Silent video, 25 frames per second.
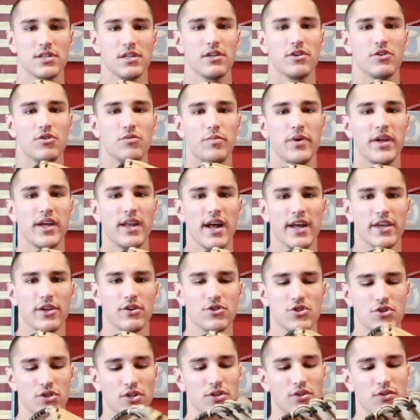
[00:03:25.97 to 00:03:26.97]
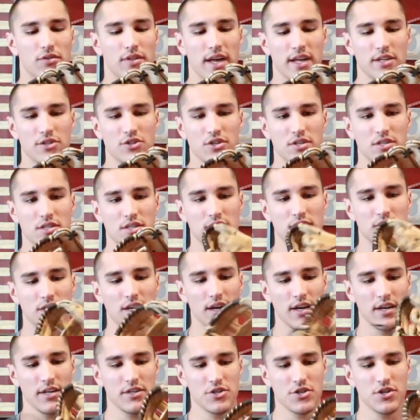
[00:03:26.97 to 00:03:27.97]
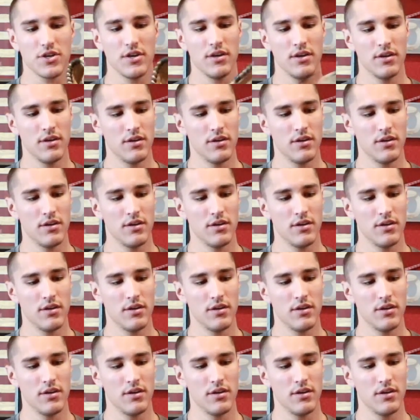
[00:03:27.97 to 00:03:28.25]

a little bit. I usually do that just a touch,